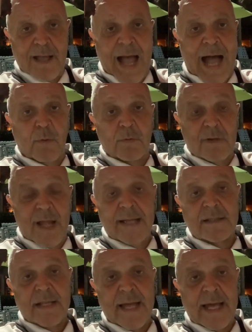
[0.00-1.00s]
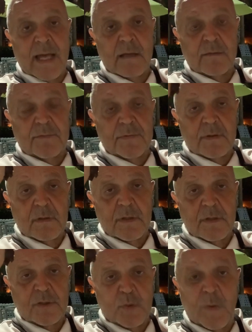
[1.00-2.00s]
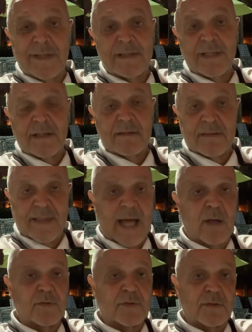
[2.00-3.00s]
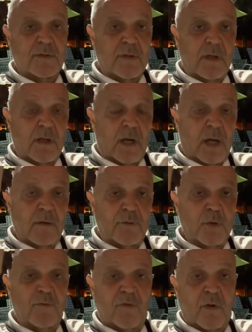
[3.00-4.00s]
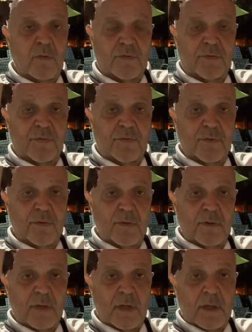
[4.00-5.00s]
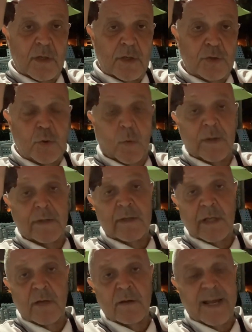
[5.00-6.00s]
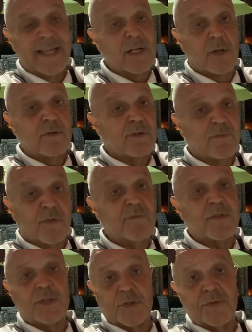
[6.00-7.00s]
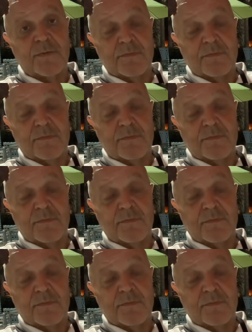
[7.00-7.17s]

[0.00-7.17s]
I would like to have 20,000 of you folks join the other 852